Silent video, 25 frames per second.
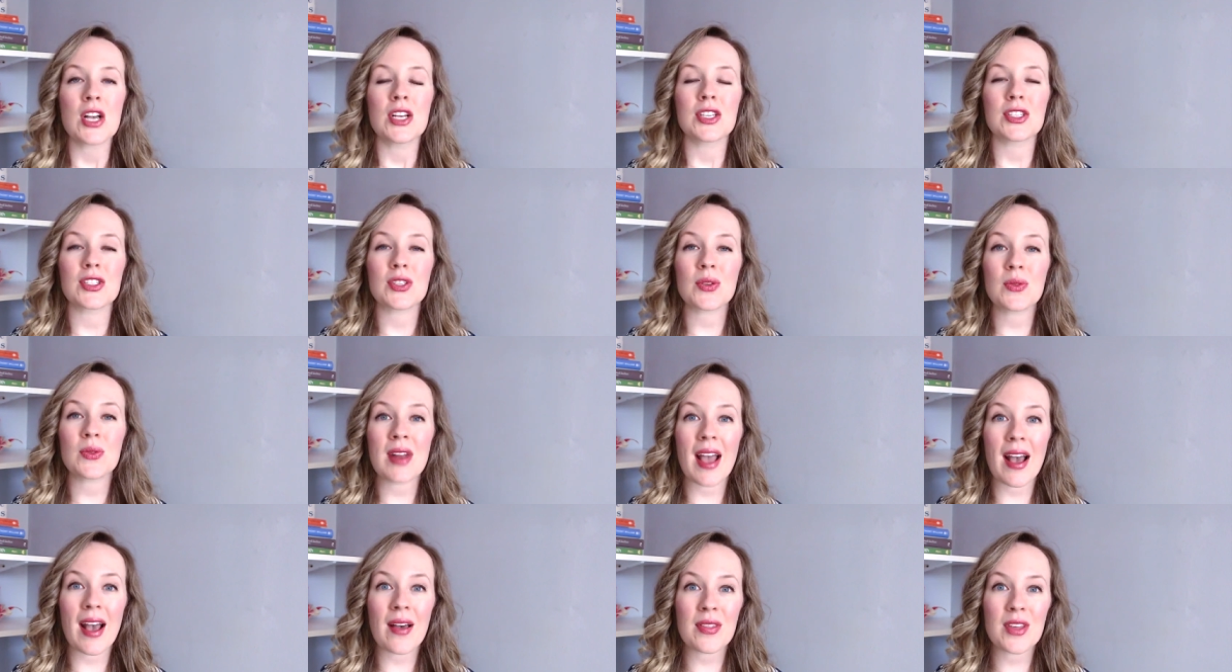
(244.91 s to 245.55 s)
So
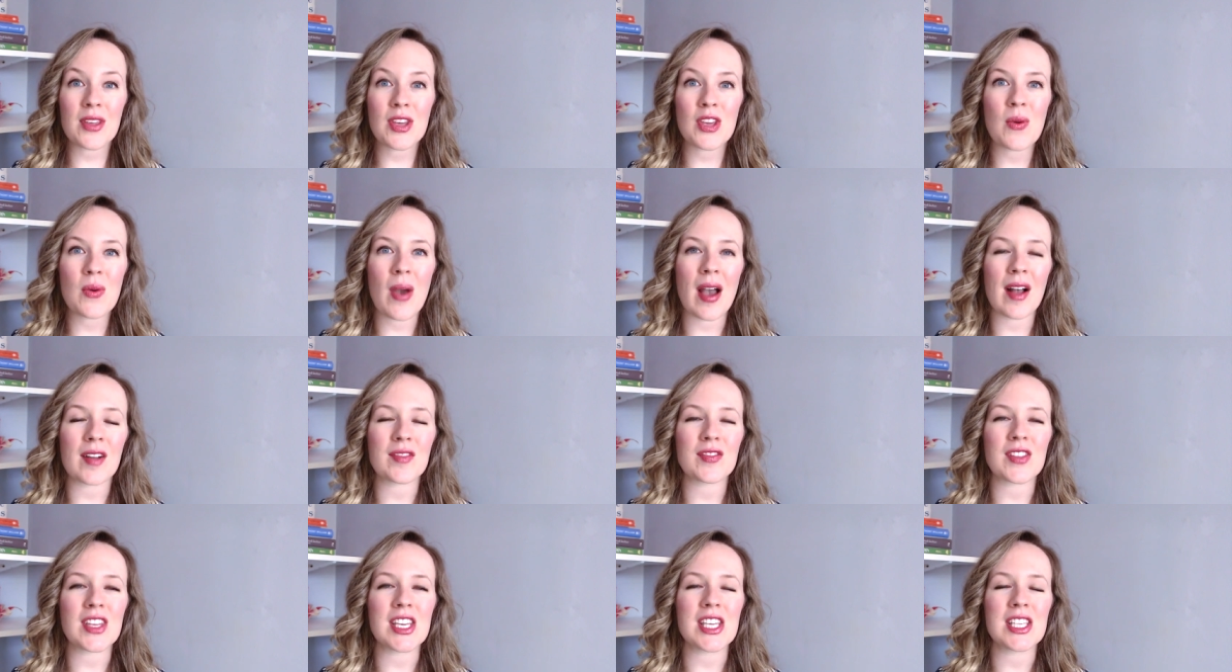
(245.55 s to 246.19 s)
now that you
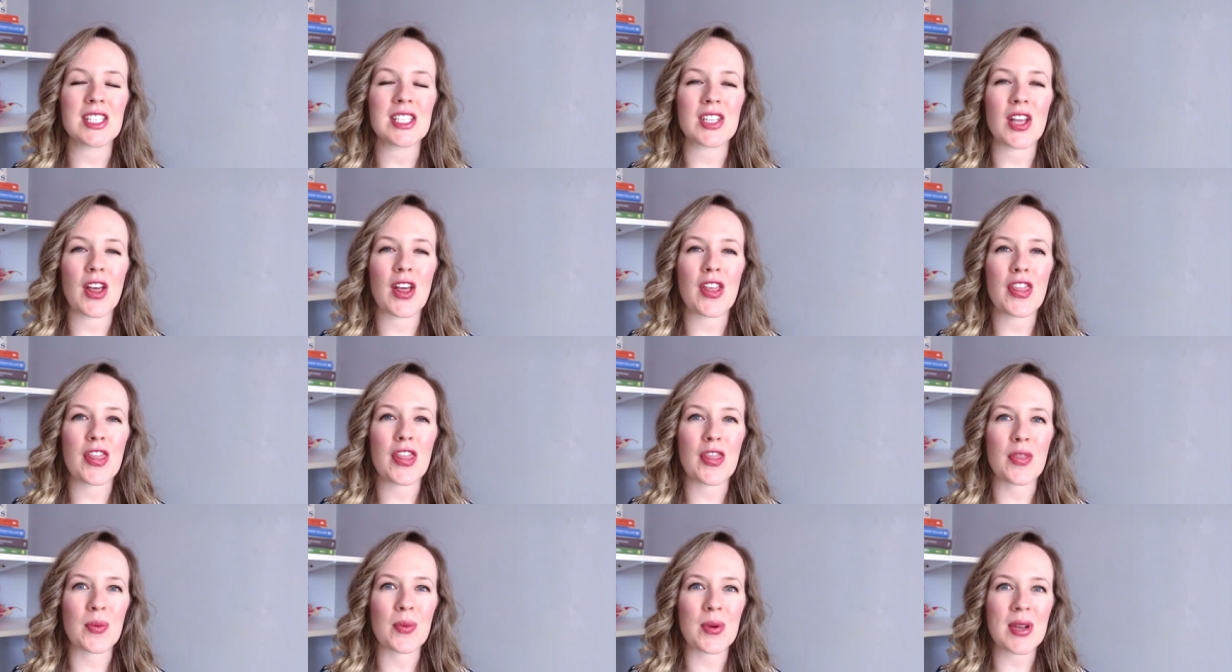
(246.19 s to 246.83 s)
have these
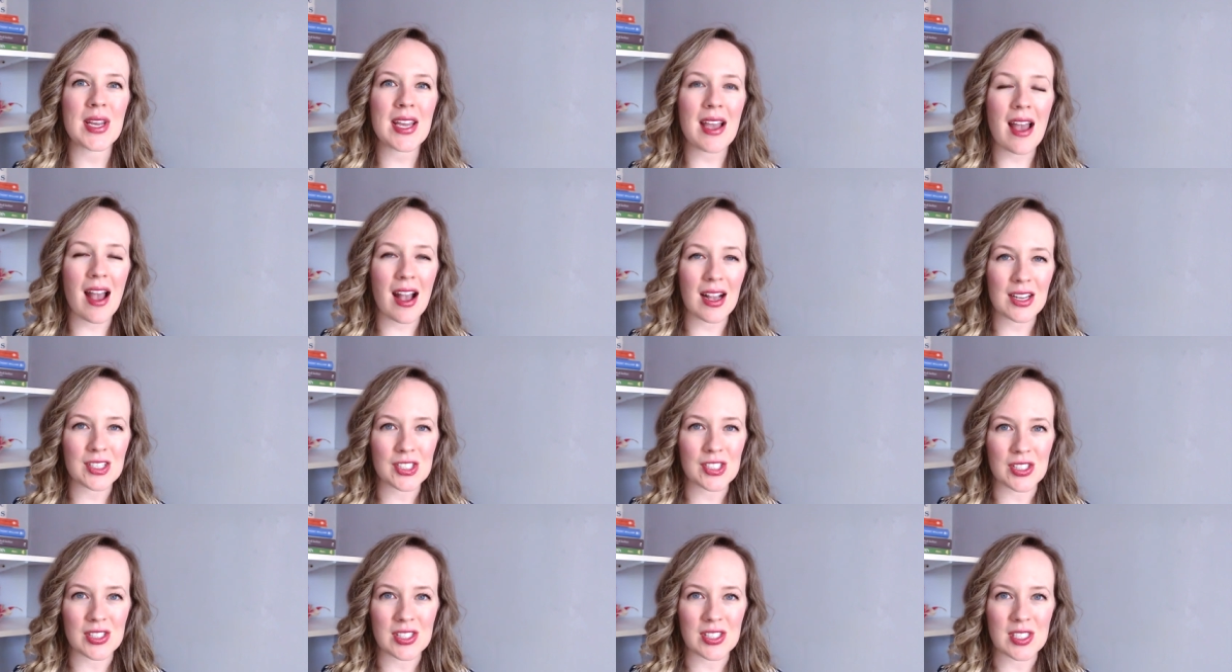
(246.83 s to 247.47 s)
three
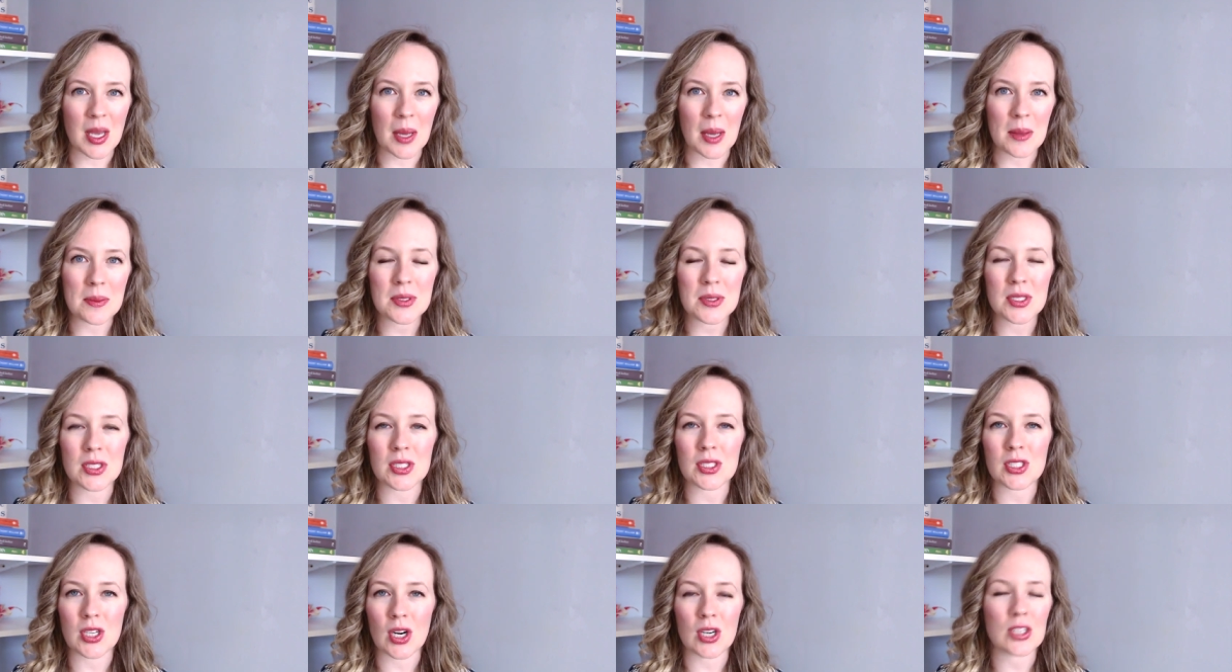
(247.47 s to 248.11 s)
action steps
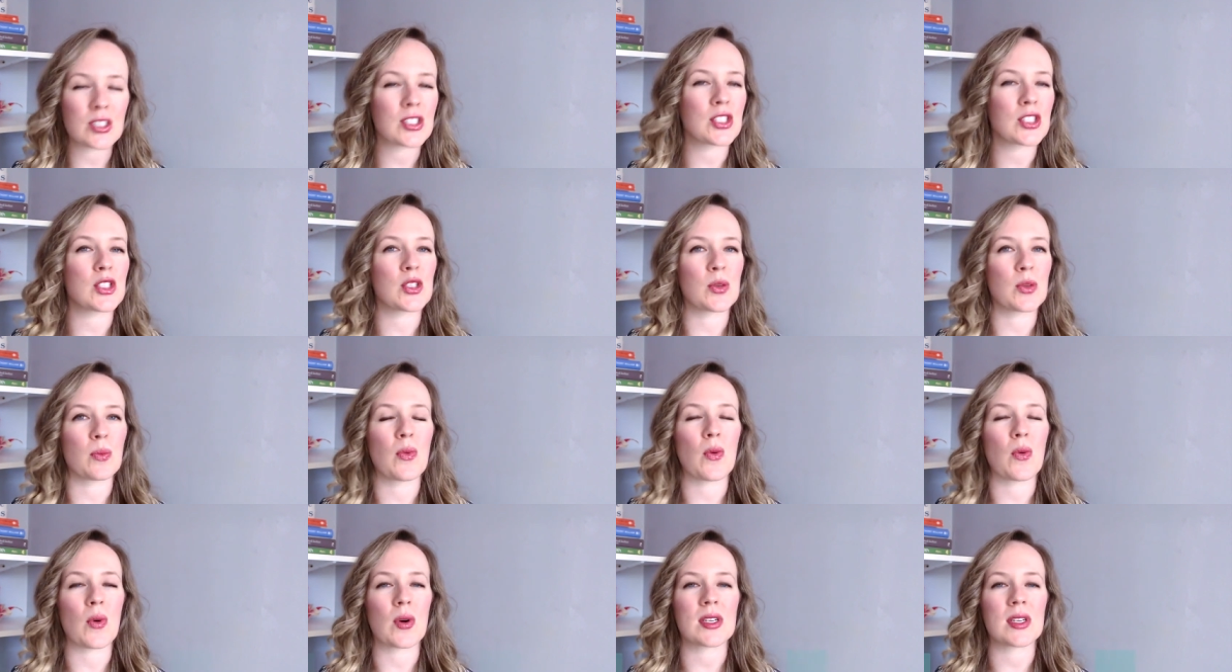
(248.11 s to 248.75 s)
to start to
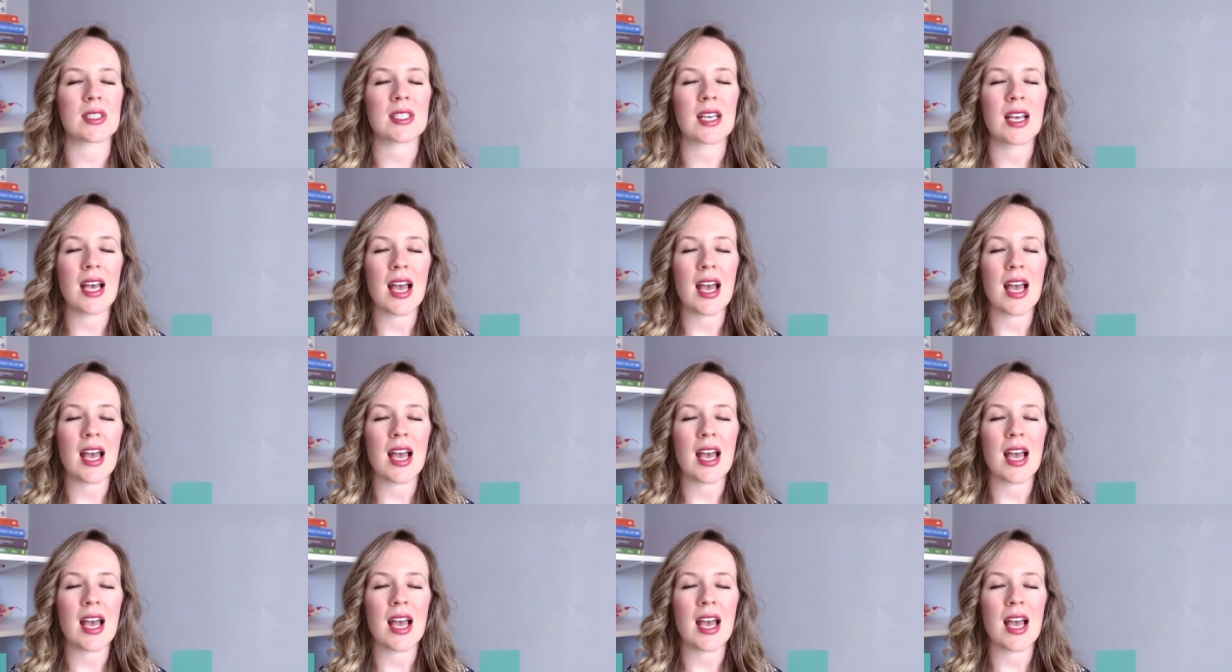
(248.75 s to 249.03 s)
support